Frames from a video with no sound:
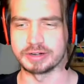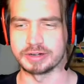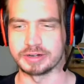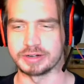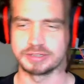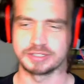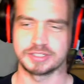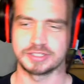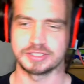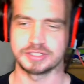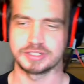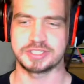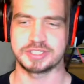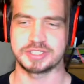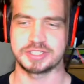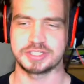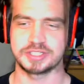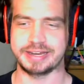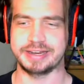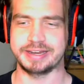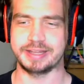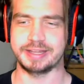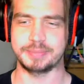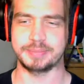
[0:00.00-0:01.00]
Standing
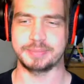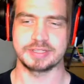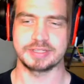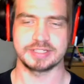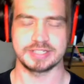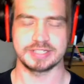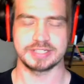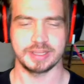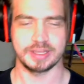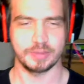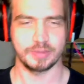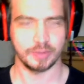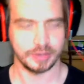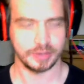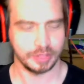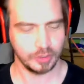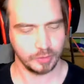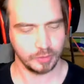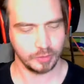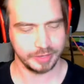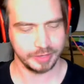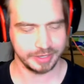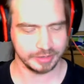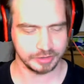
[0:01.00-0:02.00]
up and saying what no one
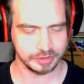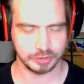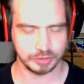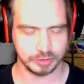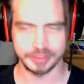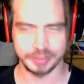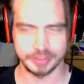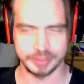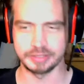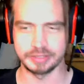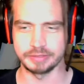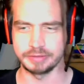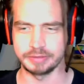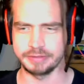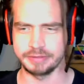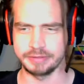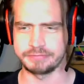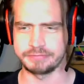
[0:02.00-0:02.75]
else will if, you